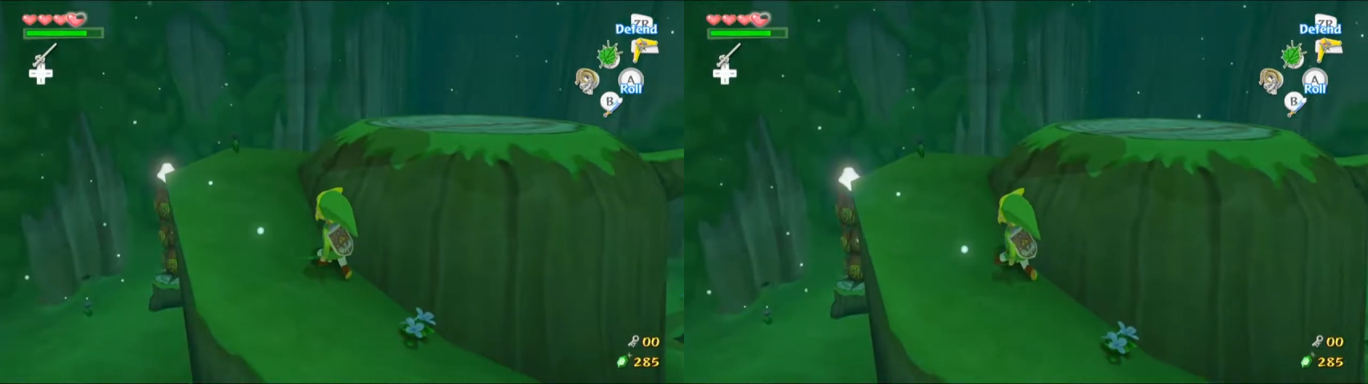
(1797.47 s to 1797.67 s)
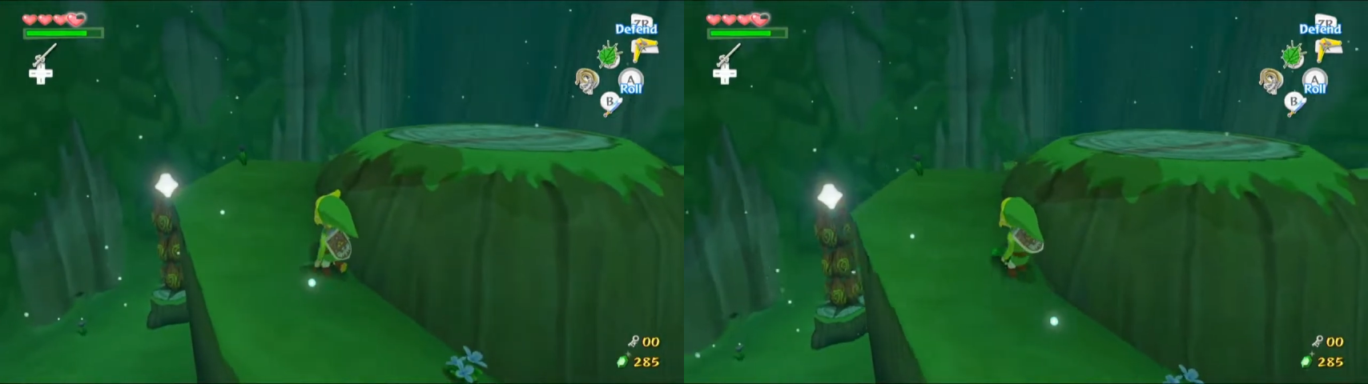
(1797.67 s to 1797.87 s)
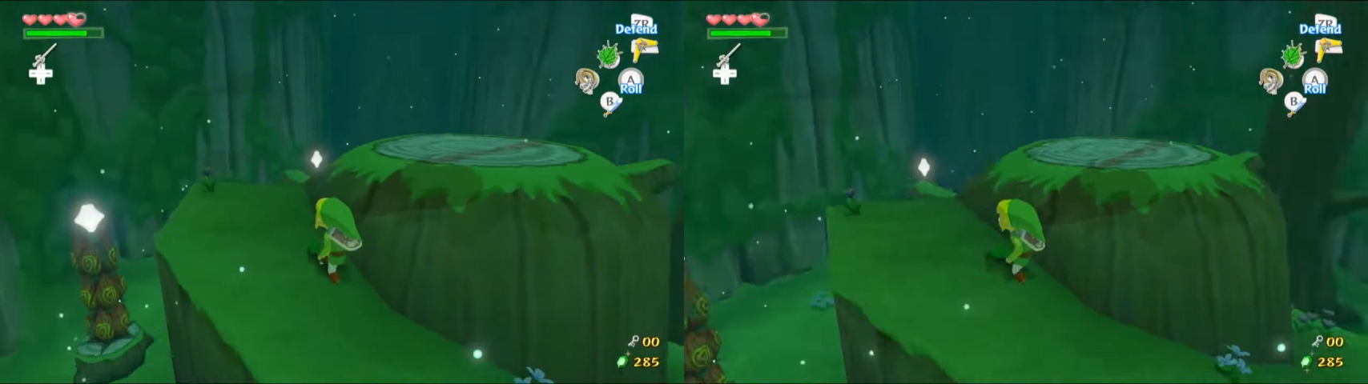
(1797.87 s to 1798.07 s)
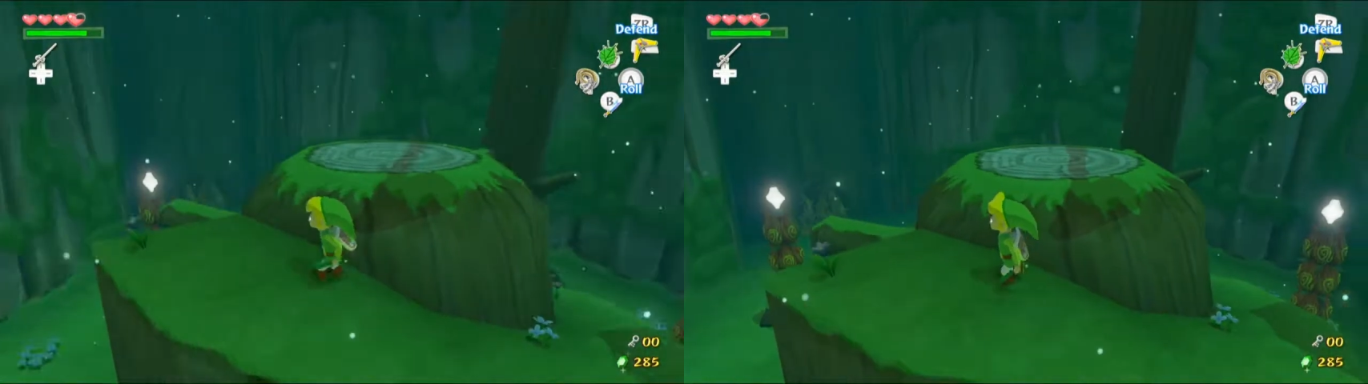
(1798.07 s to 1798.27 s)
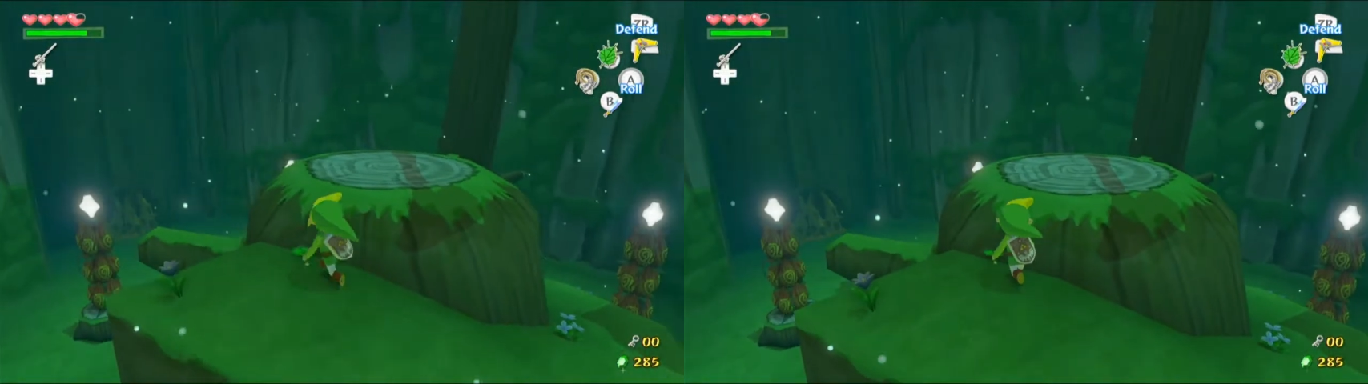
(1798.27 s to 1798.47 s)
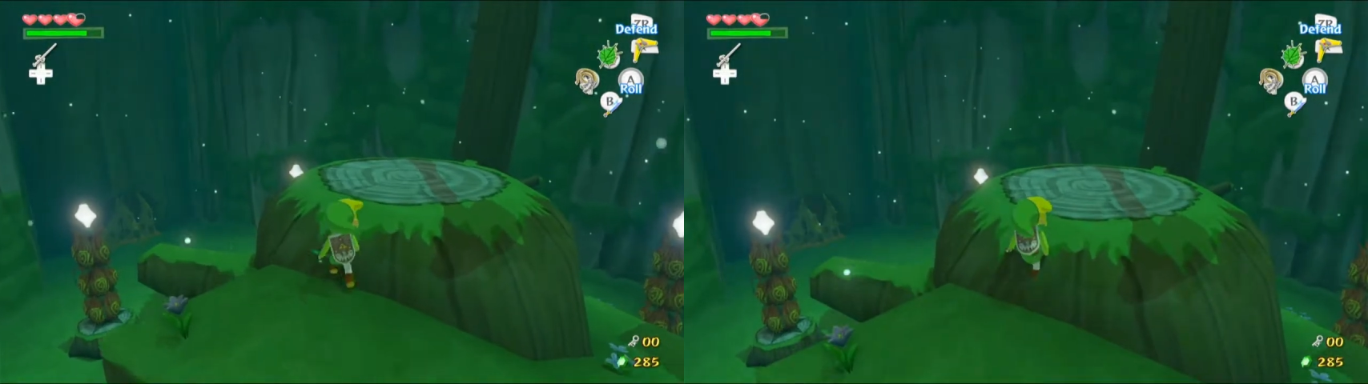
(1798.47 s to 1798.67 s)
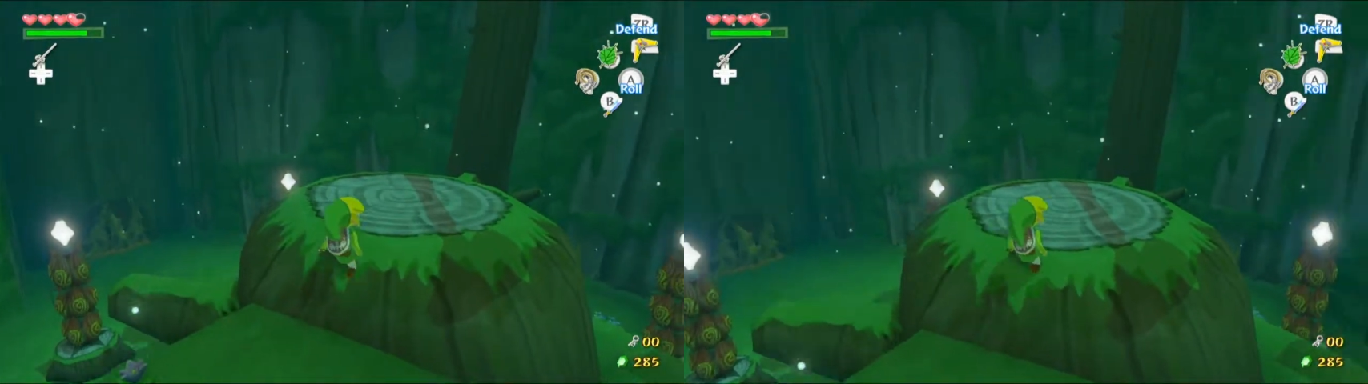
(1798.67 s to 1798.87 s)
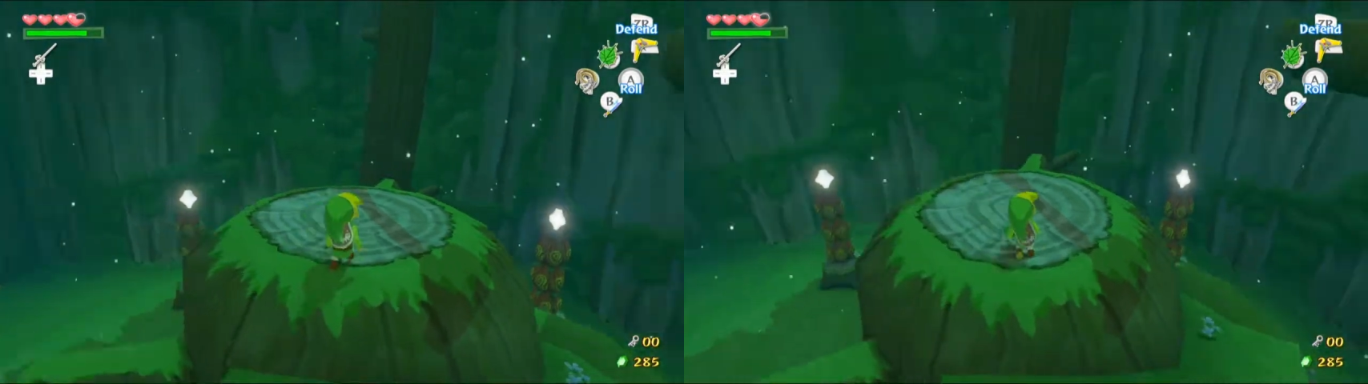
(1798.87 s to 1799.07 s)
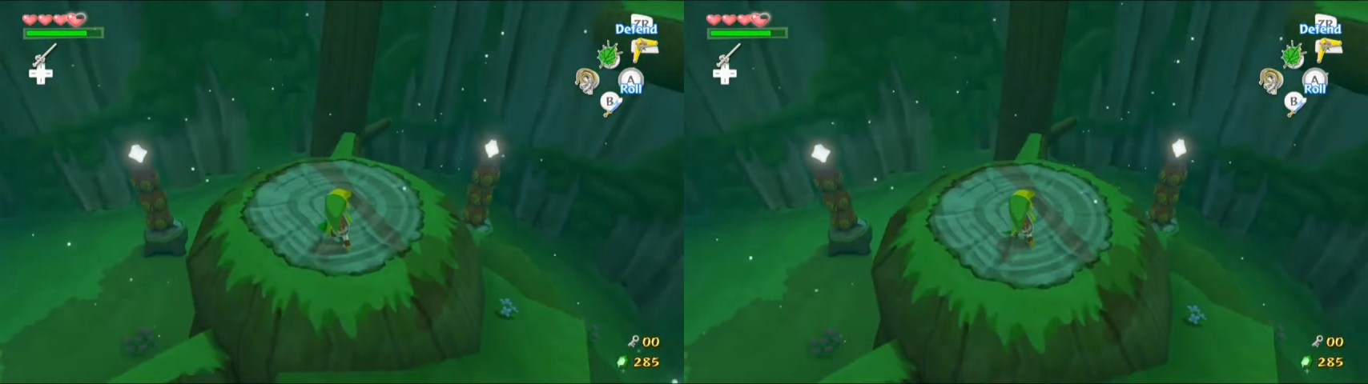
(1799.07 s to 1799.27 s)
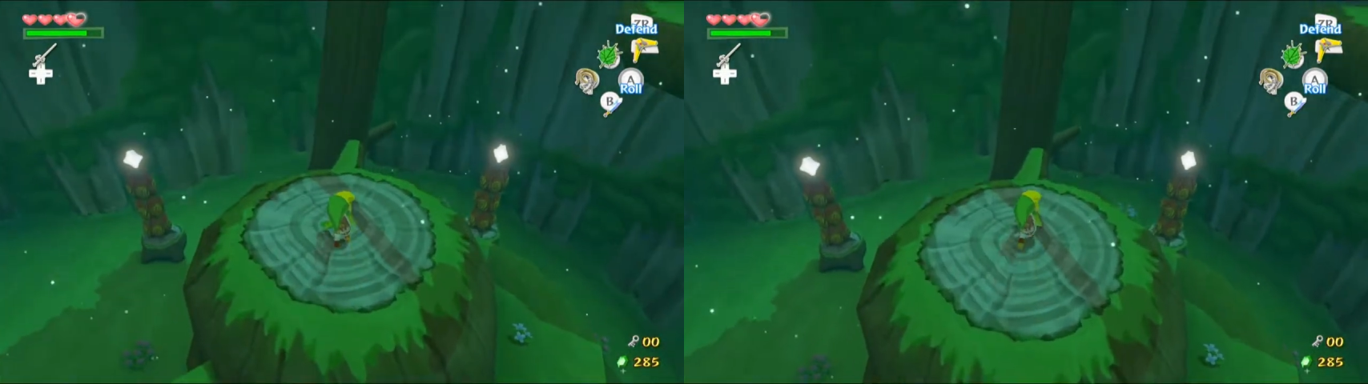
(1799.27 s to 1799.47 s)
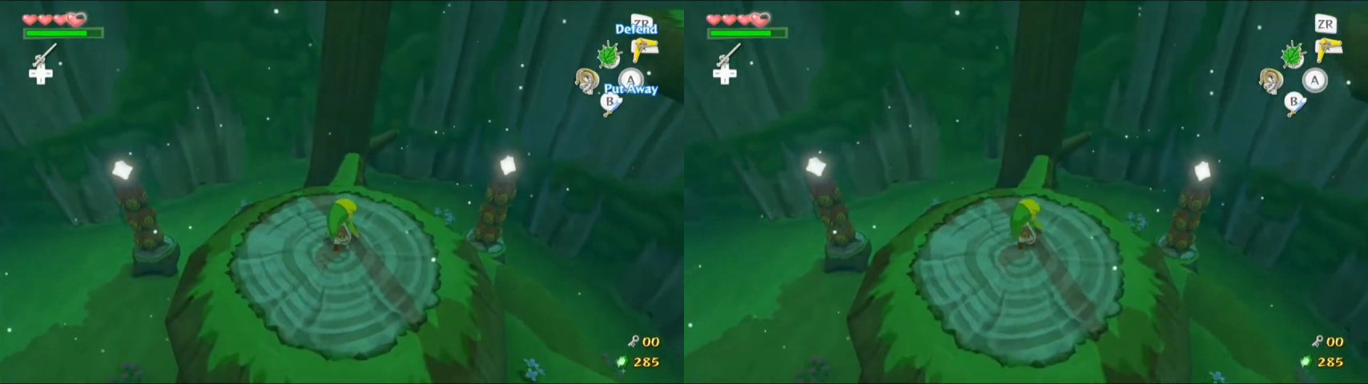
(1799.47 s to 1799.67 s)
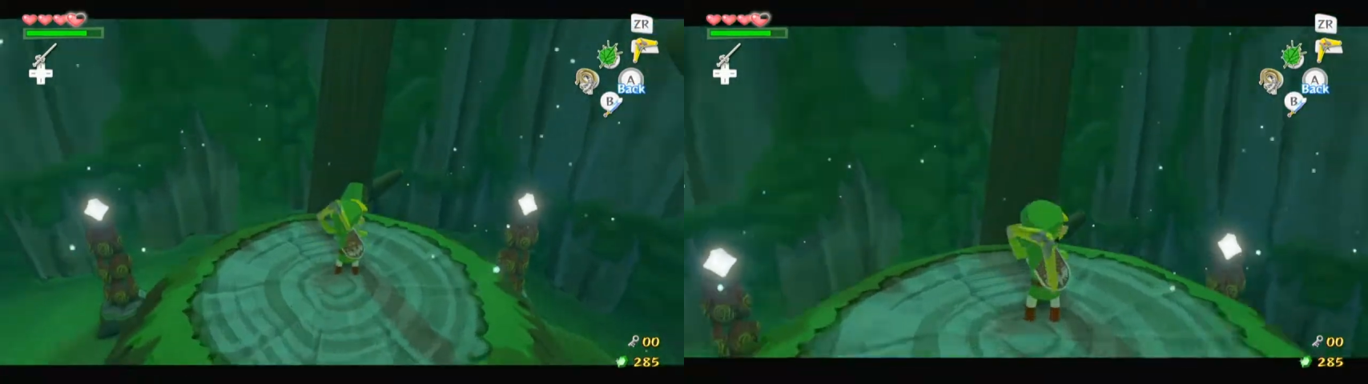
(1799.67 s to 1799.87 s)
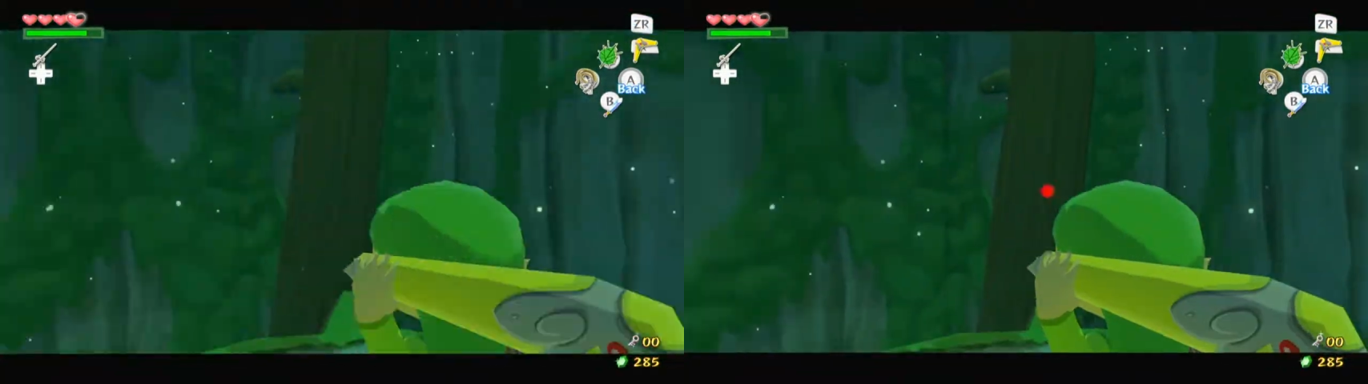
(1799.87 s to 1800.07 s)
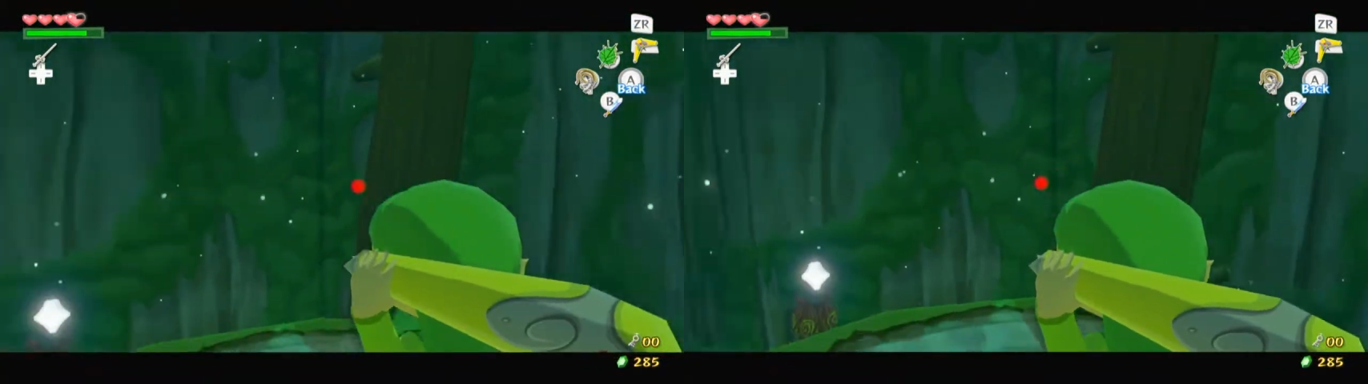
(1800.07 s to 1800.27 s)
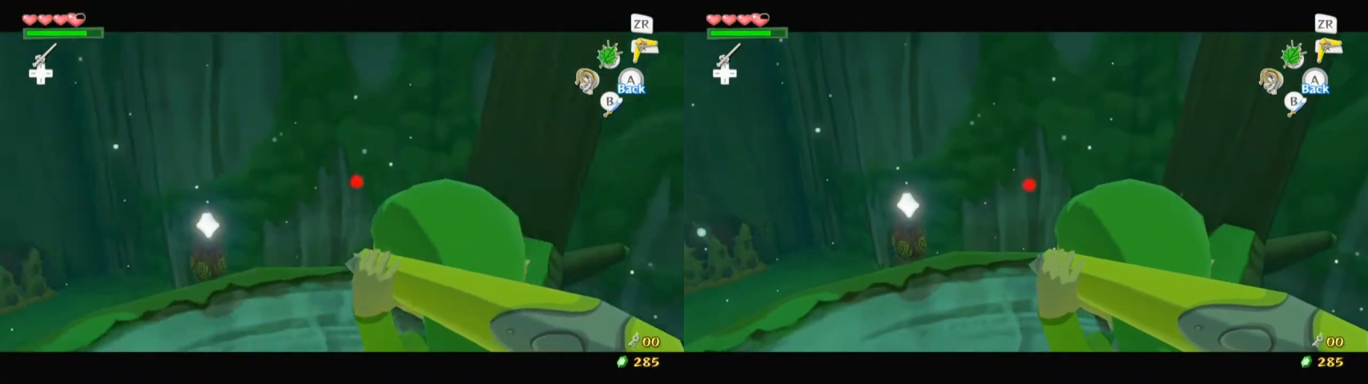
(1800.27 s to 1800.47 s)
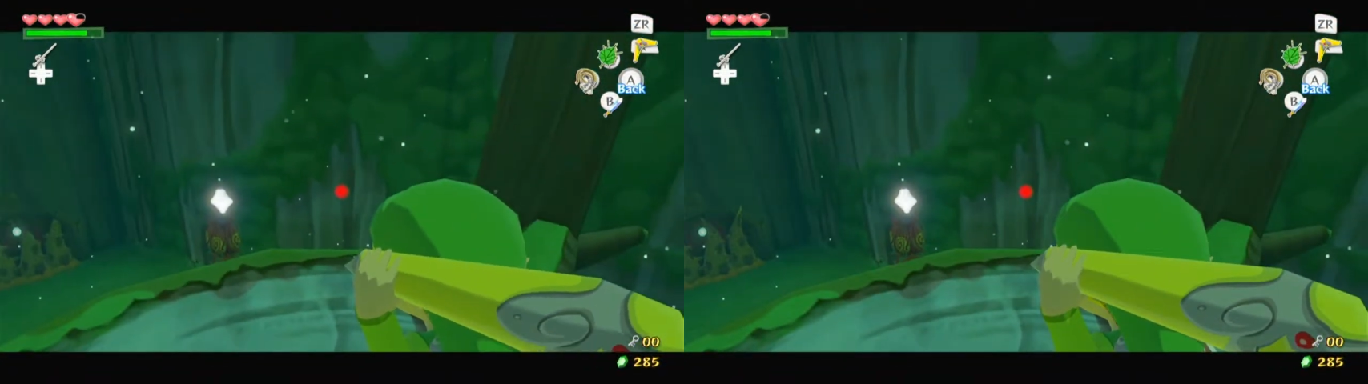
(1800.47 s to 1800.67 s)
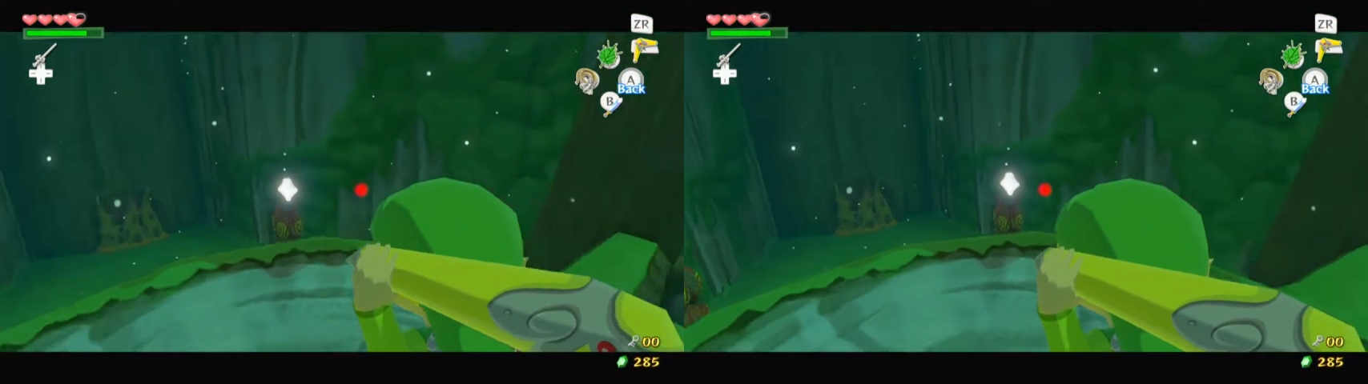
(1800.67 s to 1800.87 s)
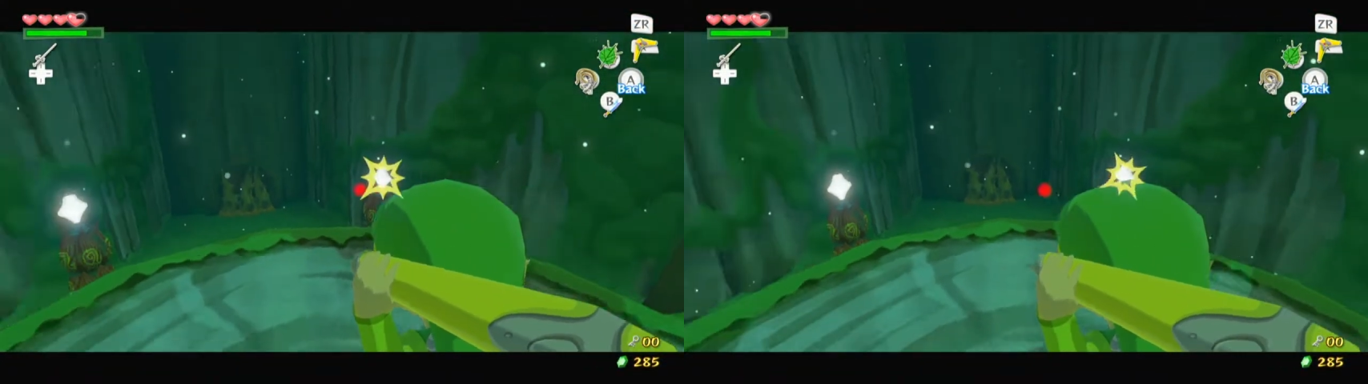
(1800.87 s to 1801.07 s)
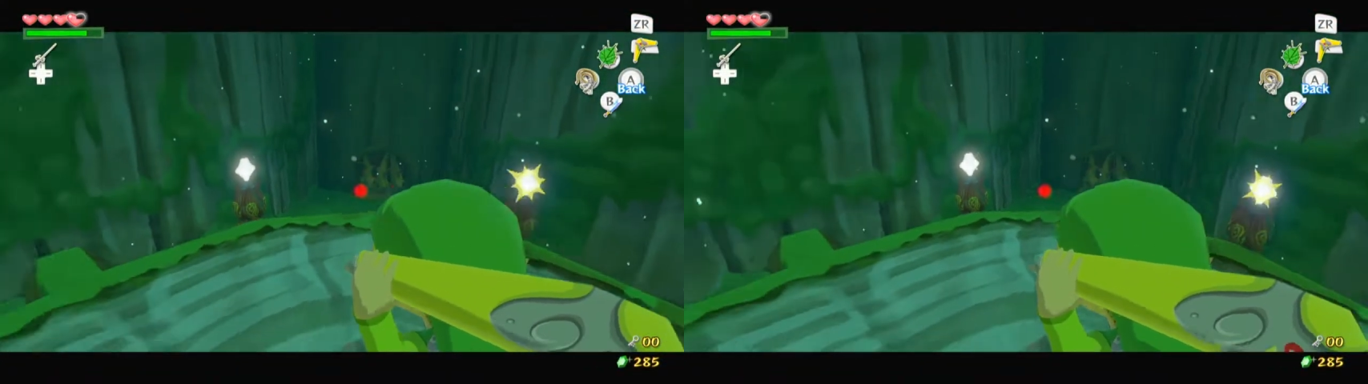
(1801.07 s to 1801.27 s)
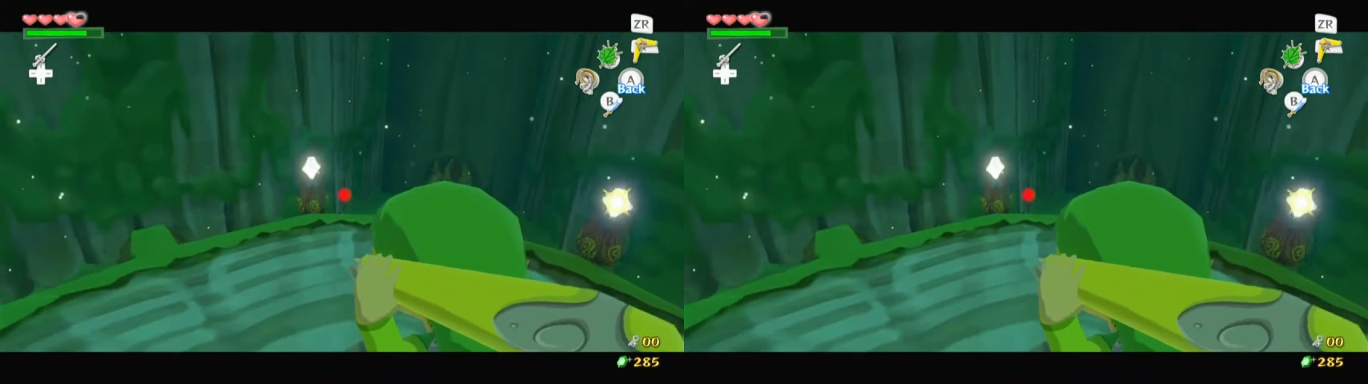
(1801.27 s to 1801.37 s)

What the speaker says: No face is visible, so there are no lips to read.